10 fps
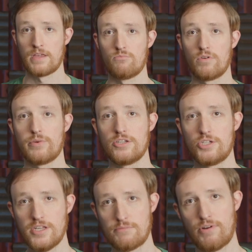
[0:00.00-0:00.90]
When we
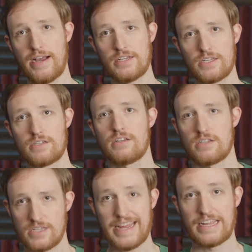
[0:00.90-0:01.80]
just practice
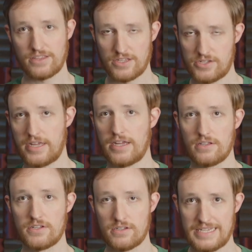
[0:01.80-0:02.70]
saying the scale,